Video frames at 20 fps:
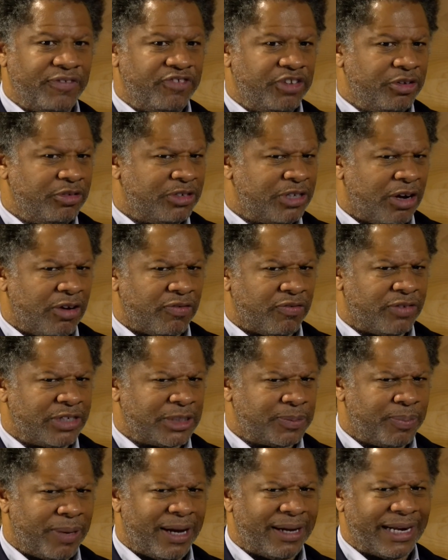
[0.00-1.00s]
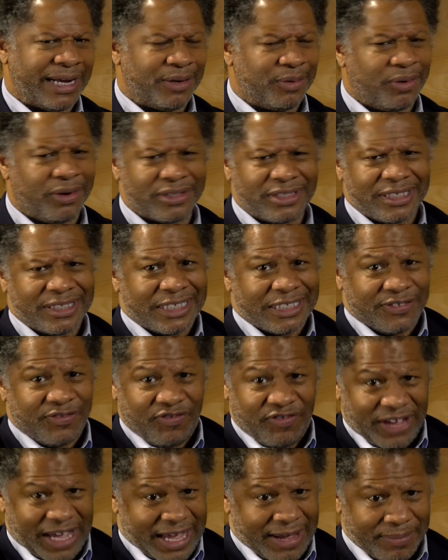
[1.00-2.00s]
if you don't respond at all to this
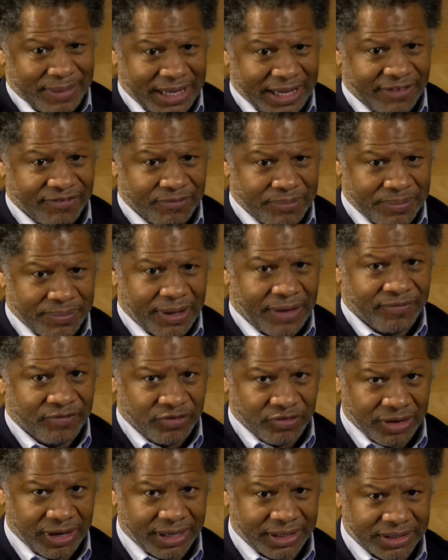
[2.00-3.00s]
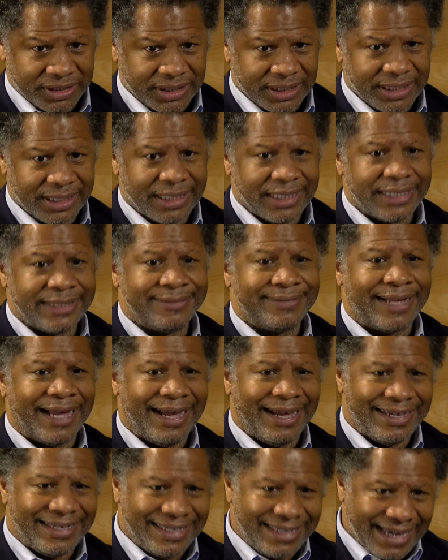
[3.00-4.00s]
family of, of drugs?
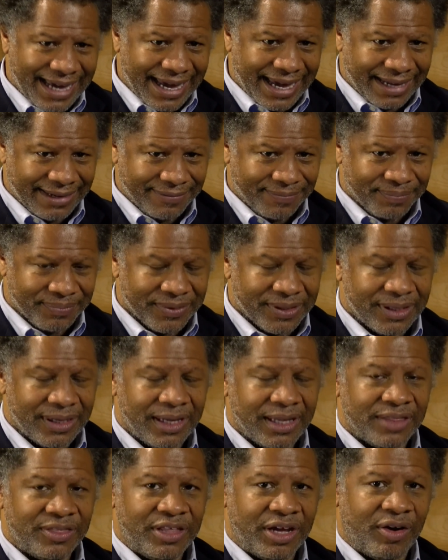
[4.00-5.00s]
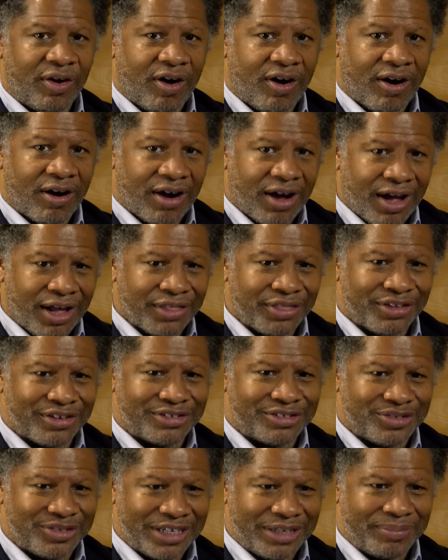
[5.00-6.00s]
Again, there are
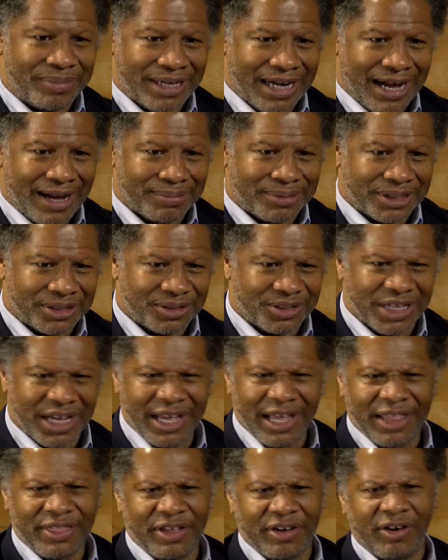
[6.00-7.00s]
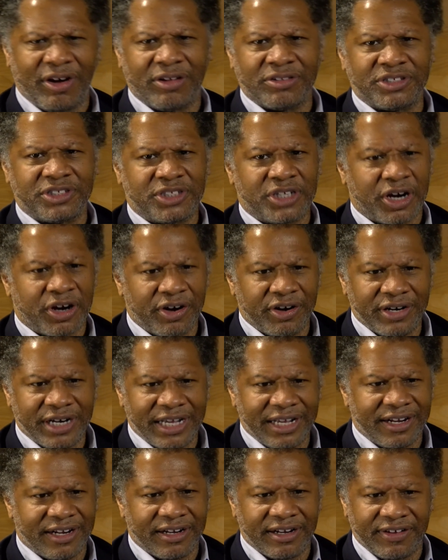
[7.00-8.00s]
other treatment options. There are
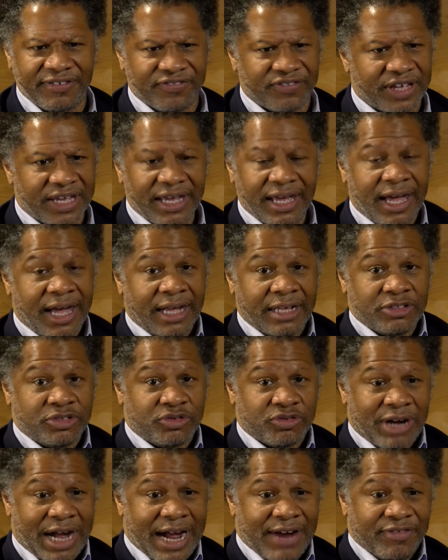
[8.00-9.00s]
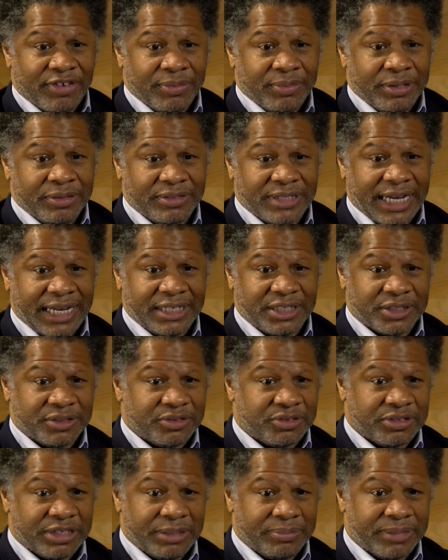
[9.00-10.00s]
alternative uh, driver
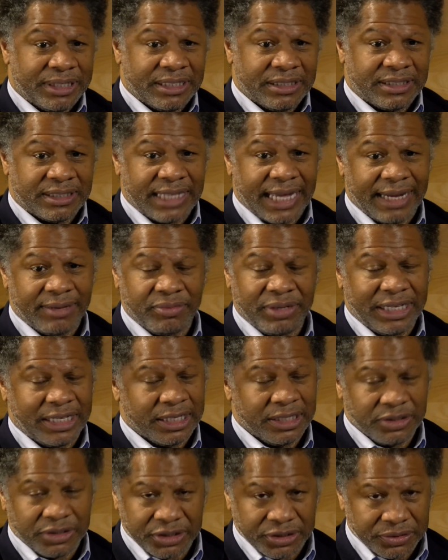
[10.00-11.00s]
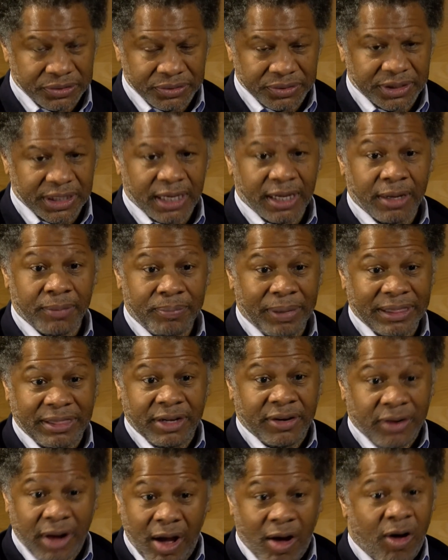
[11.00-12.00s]
mutation treatments that we can use, but
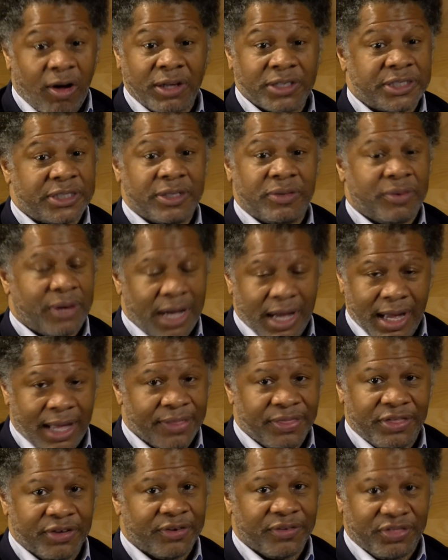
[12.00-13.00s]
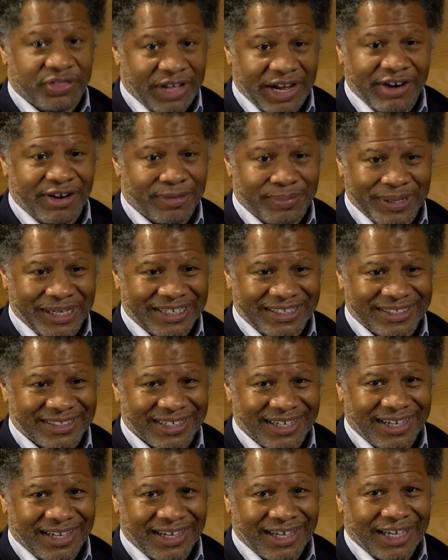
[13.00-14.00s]
there are also other
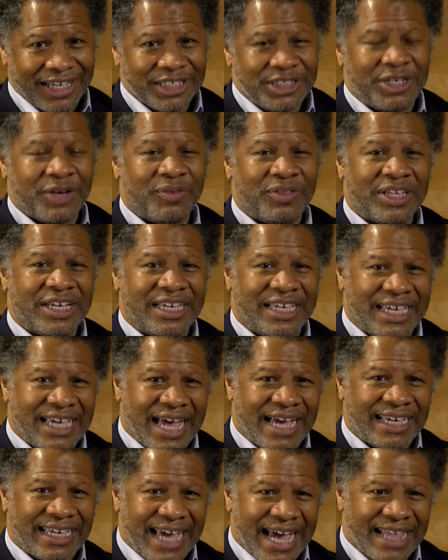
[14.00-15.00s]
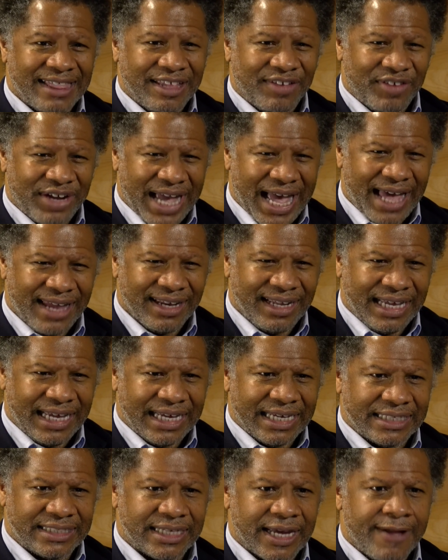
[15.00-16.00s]
therapies. So, the, again, the
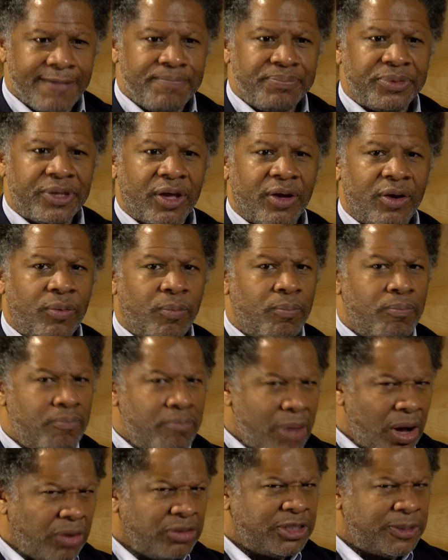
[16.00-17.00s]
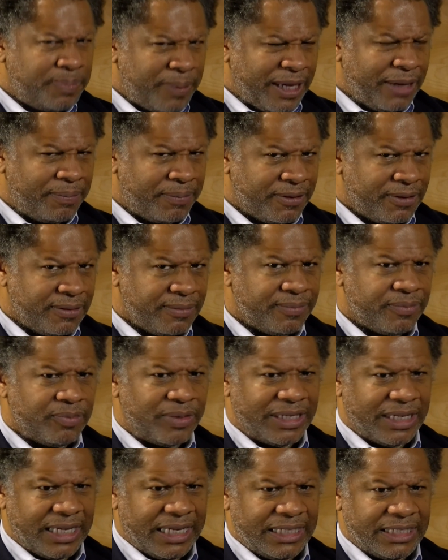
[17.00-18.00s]
reality is most people
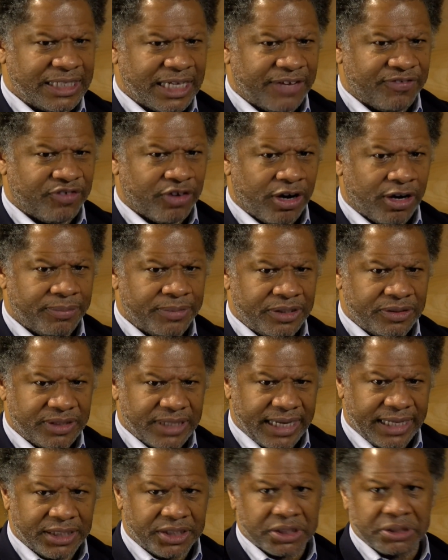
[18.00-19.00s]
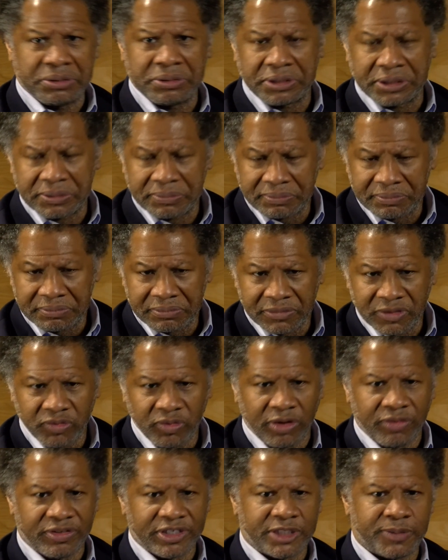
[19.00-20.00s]
with EGFR mutations
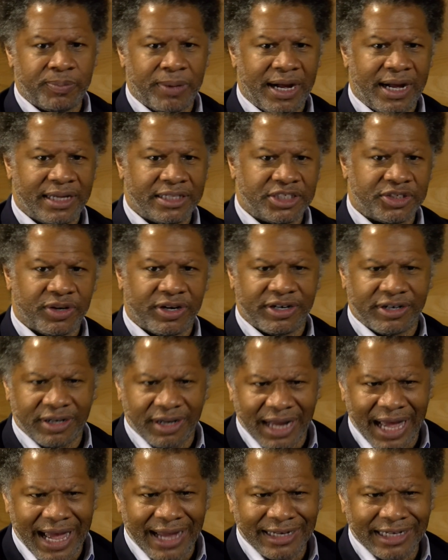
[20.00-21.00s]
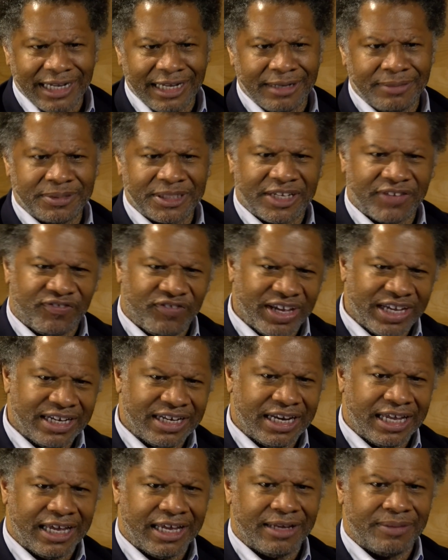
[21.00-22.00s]
will respond to our erlotinibs,
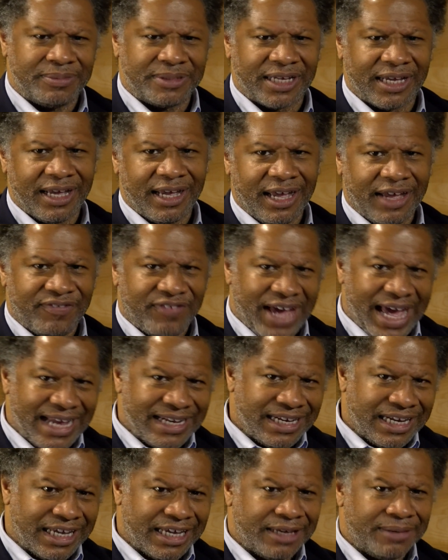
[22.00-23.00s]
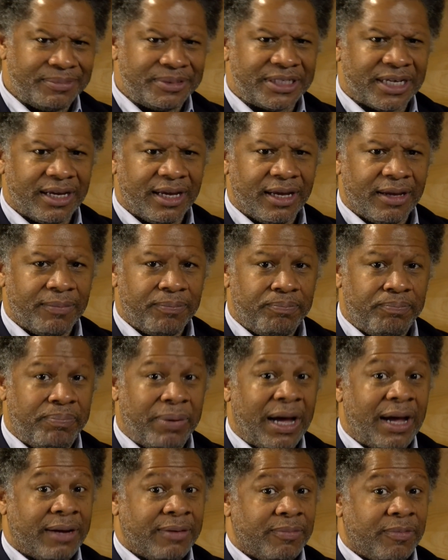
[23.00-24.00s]
gefitinibs, afatinibs, uh,
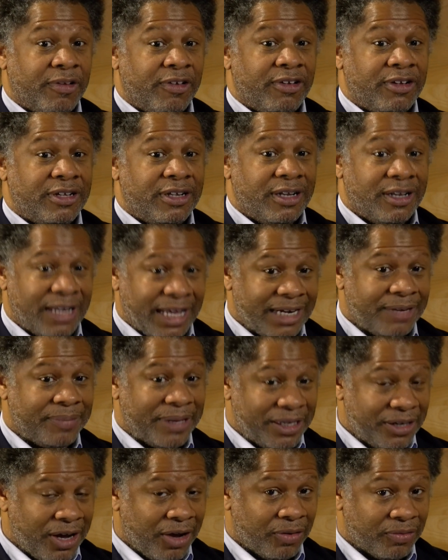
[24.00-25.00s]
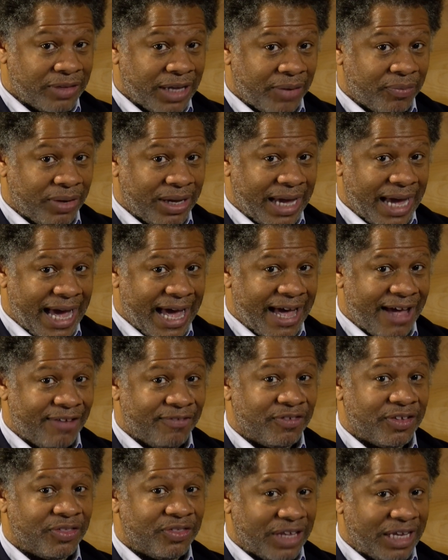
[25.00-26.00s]
but let it be known that we
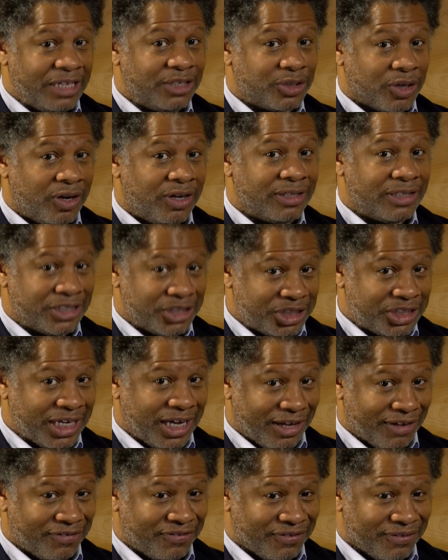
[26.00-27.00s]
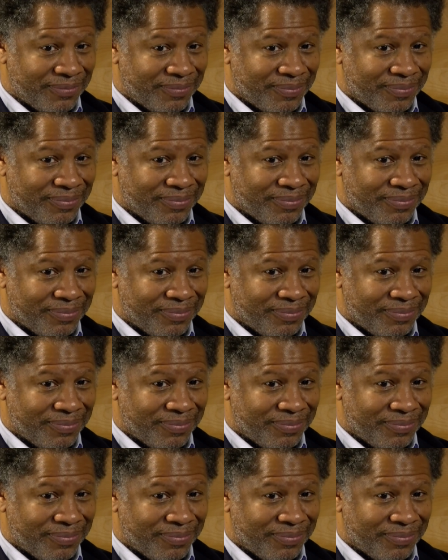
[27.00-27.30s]
have things on the shelf